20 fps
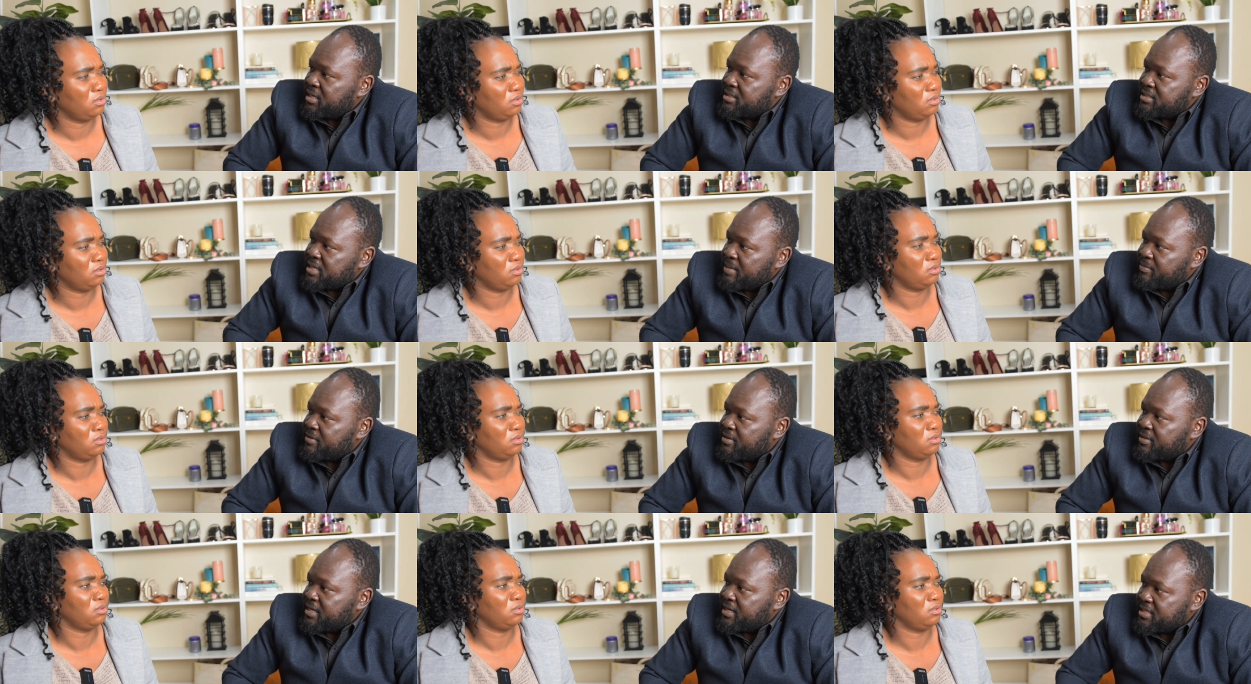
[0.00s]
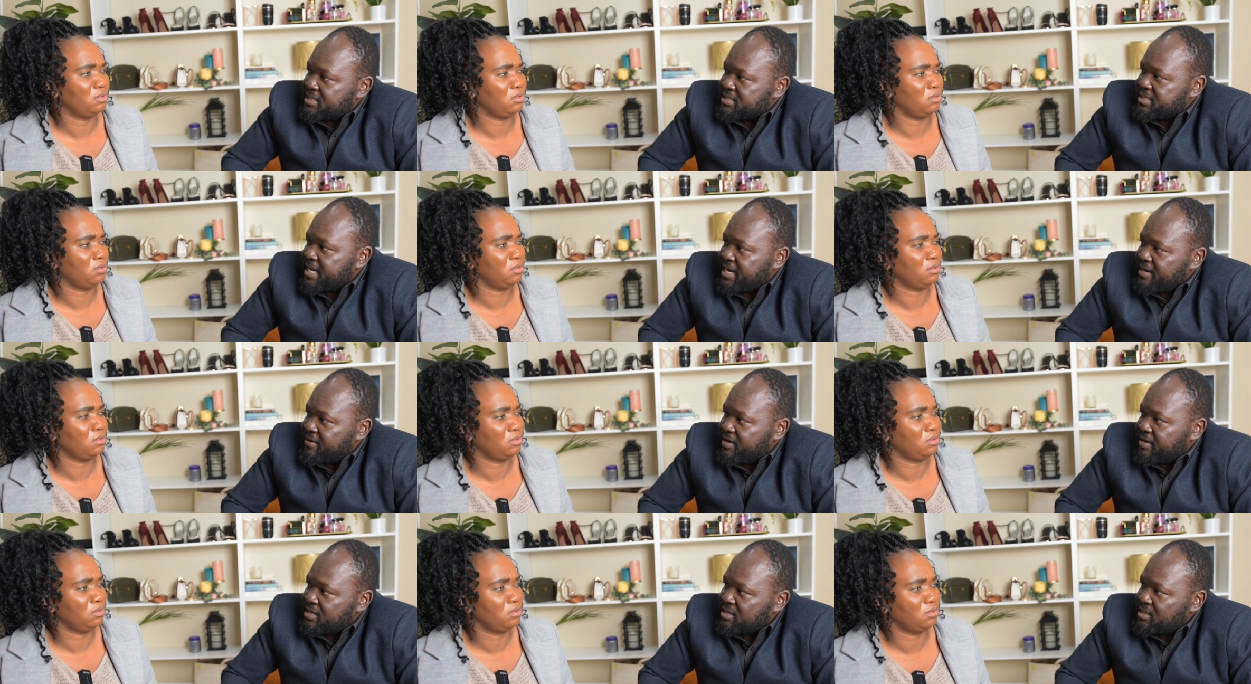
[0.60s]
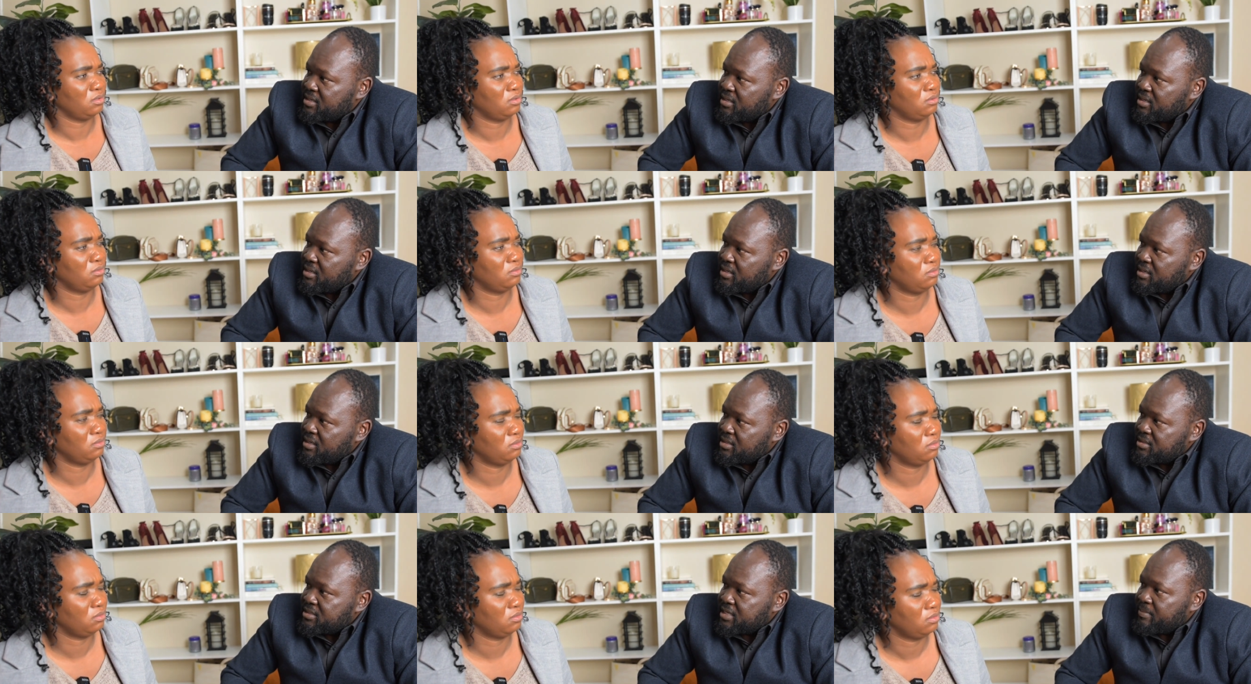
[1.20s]
Speaker 1: is something that is sacred,
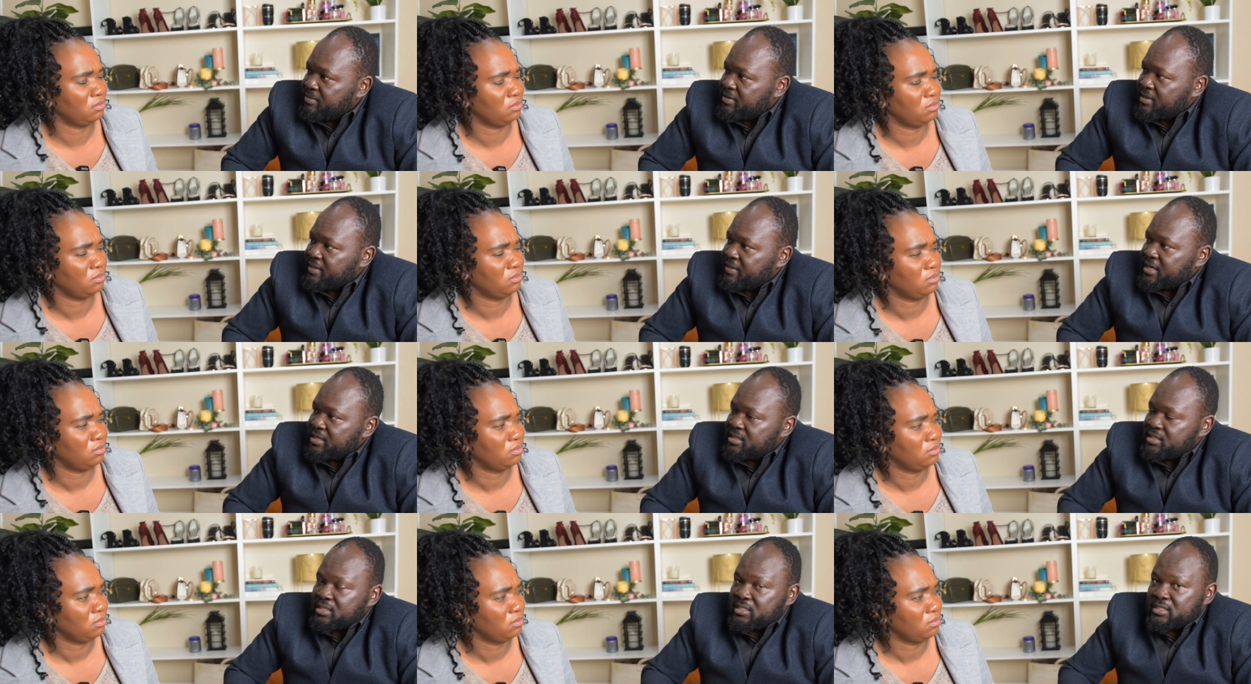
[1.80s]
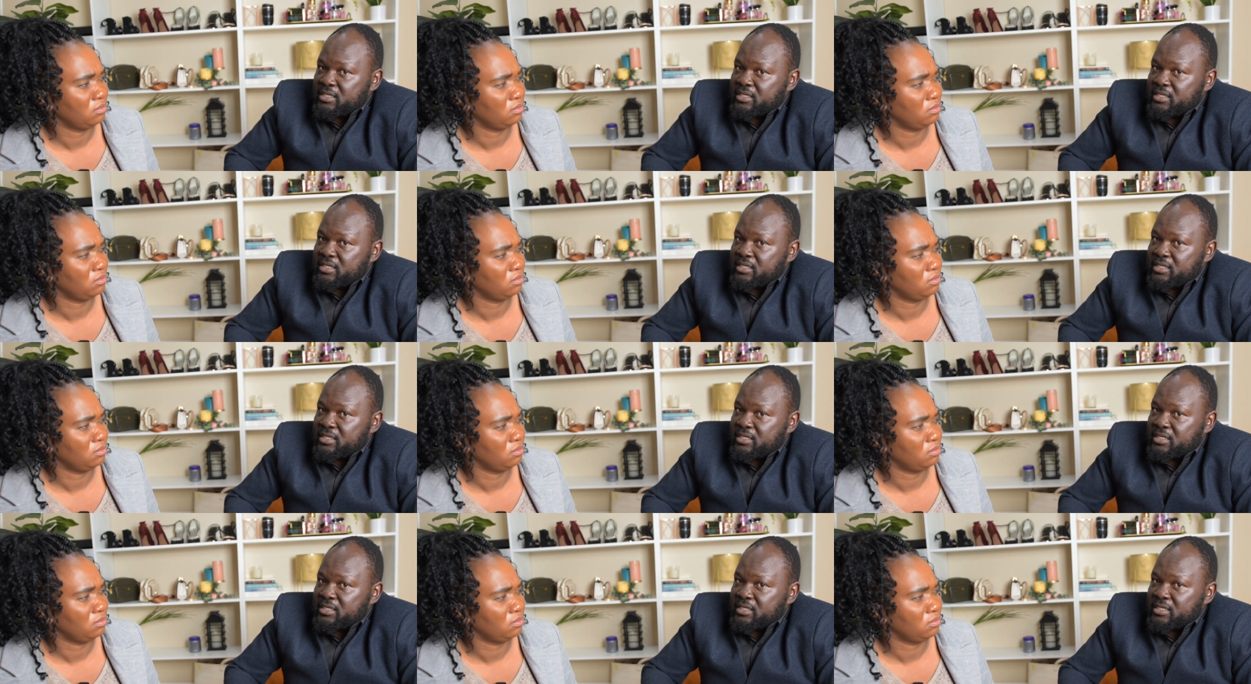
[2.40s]
mm. something that